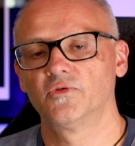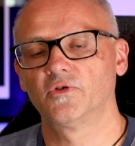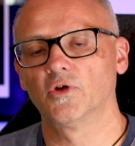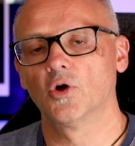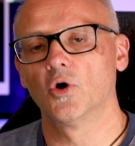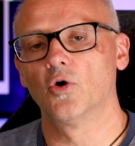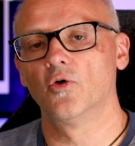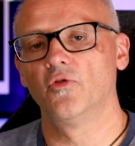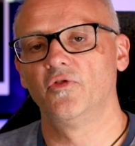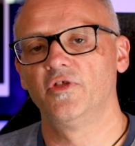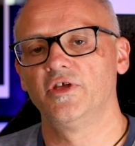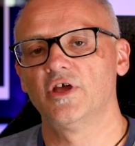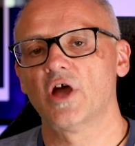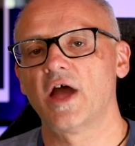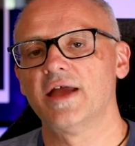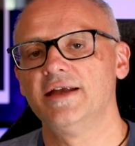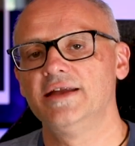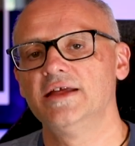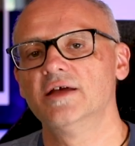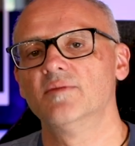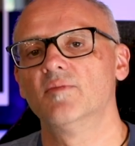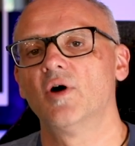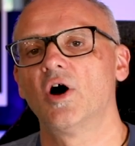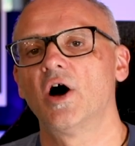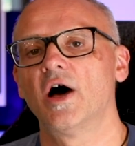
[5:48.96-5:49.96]
So the
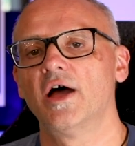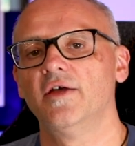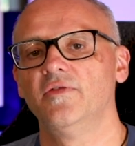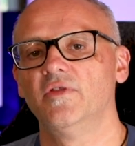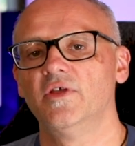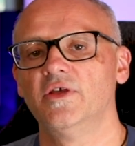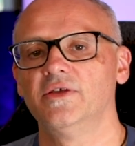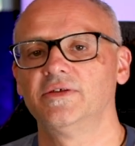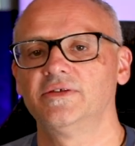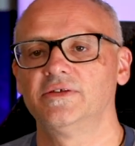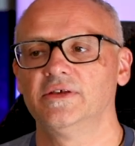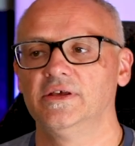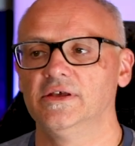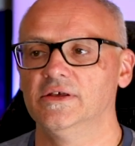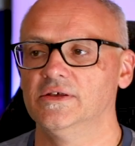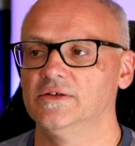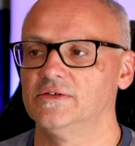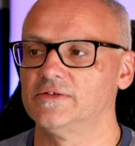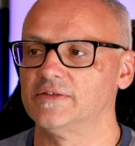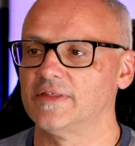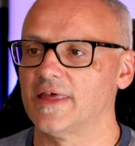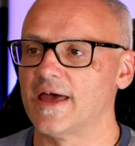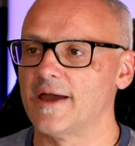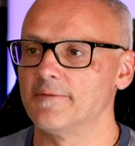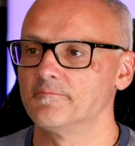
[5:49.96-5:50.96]
idea behind this
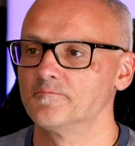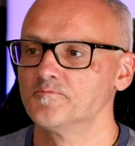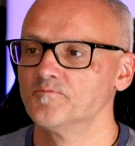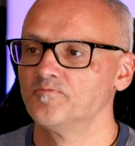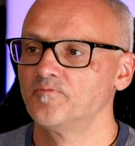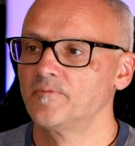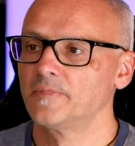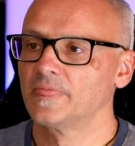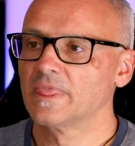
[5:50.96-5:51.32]
is that,